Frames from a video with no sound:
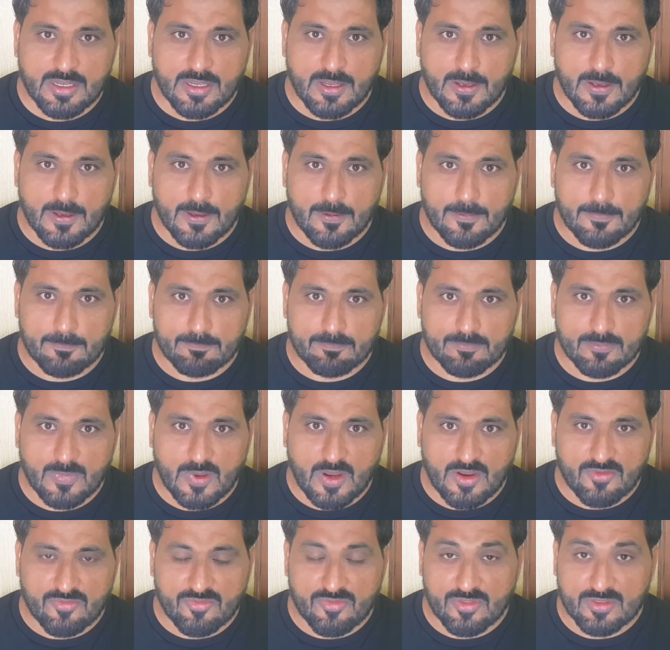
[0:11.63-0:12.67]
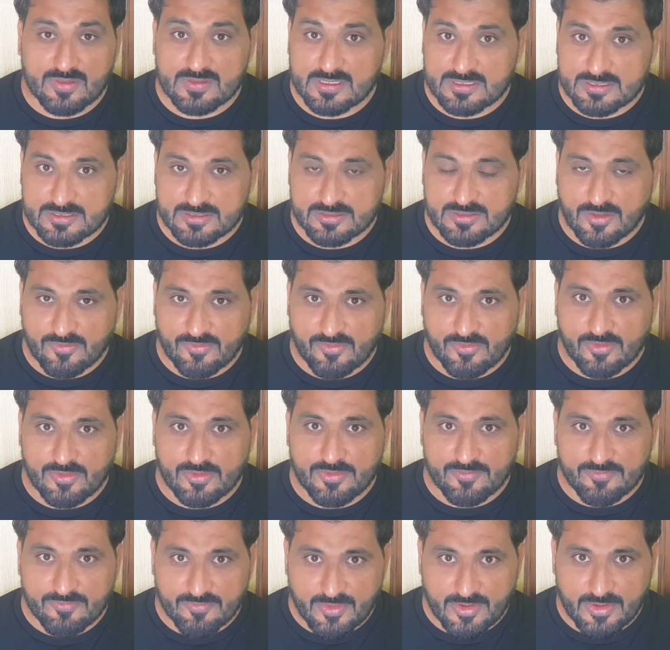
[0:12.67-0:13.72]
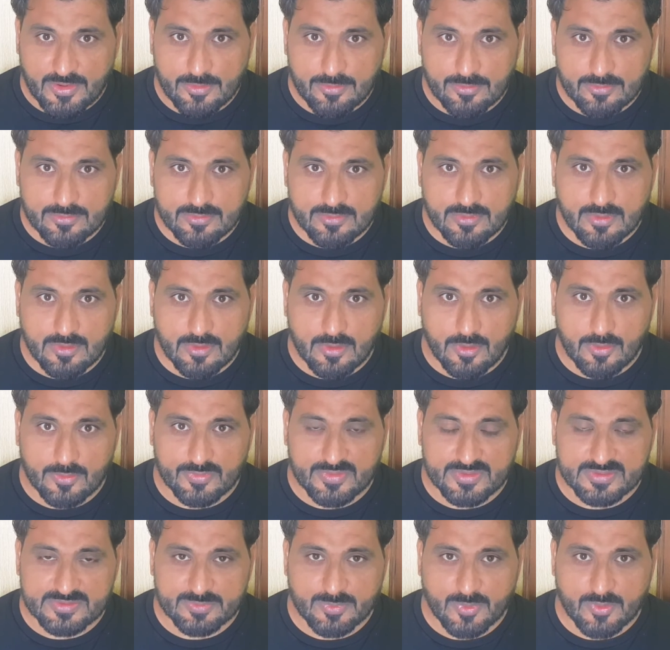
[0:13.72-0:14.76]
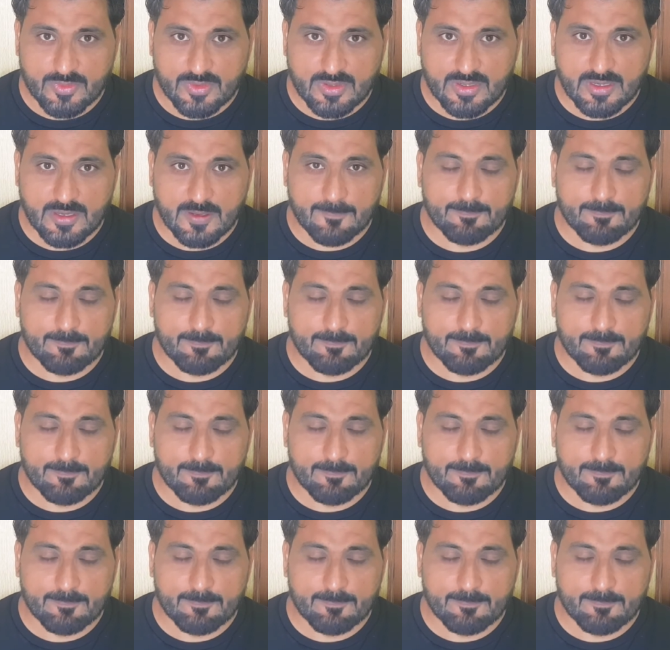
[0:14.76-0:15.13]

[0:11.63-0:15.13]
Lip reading: I think this is the third video on this book.